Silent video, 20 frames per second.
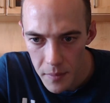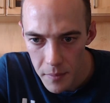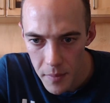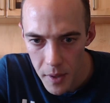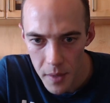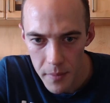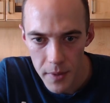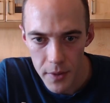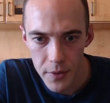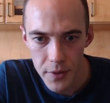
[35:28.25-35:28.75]

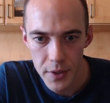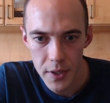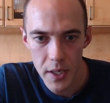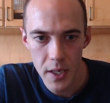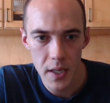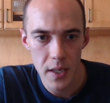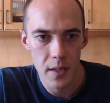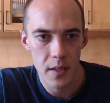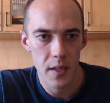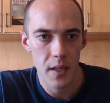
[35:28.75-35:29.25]
Pop out
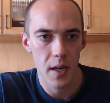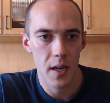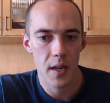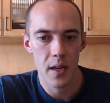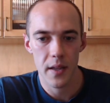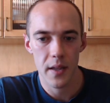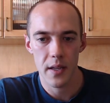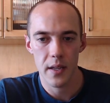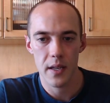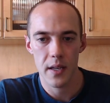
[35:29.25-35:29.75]
chat. Yeah,
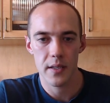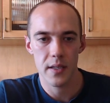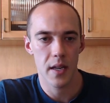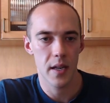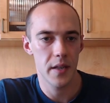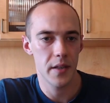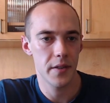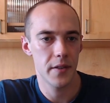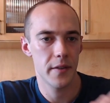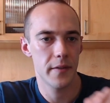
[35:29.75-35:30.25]
I think that's
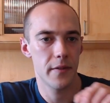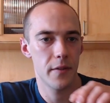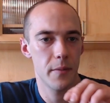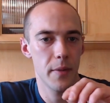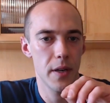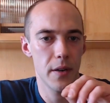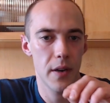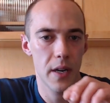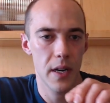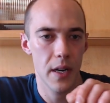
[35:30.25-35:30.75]
kind of easier for
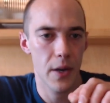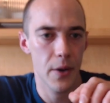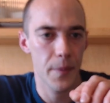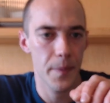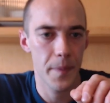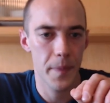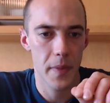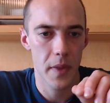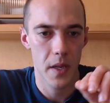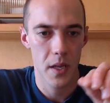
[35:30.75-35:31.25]
me right now.
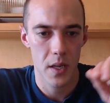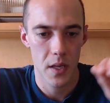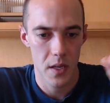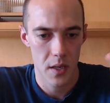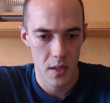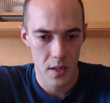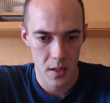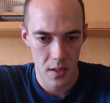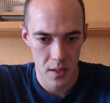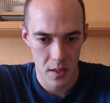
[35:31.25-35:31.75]

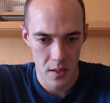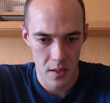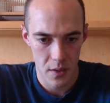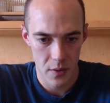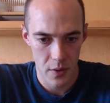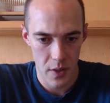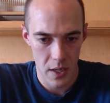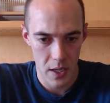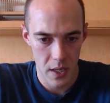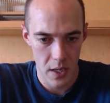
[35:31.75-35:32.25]
Okay.